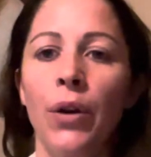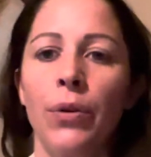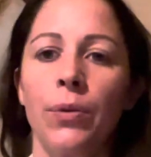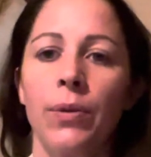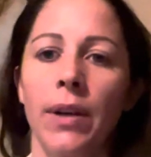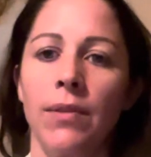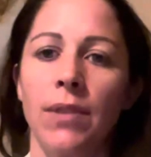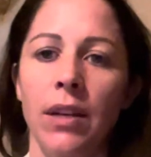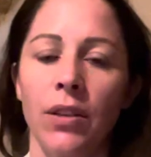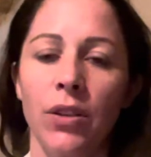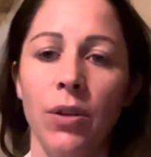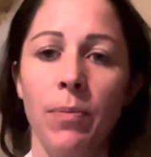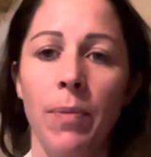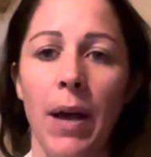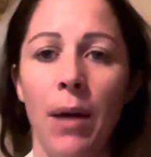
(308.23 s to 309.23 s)
Right, wrong,
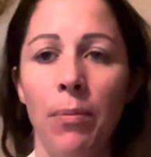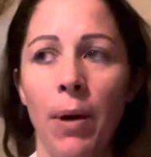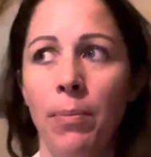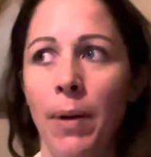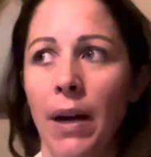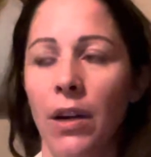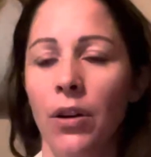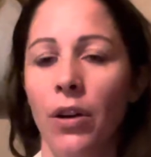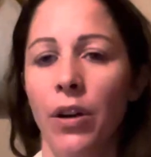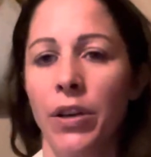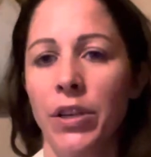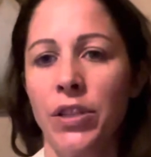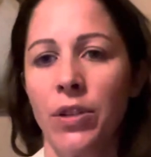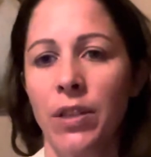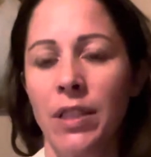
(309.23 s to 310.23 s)
good, bad, pop, pock, on
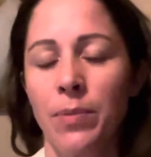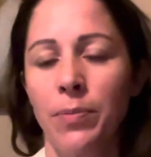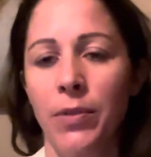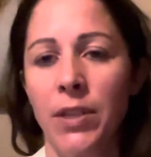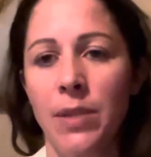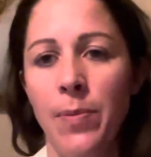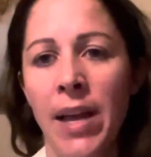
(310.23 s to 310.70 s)
your shorts, boys,